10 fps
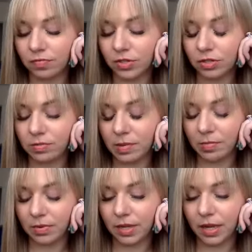just
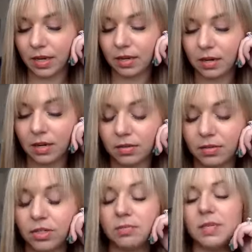remember that it
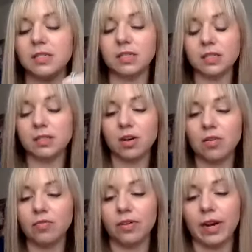just means it's no
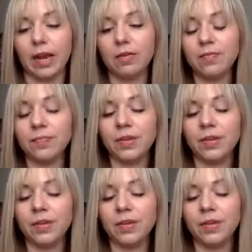for now.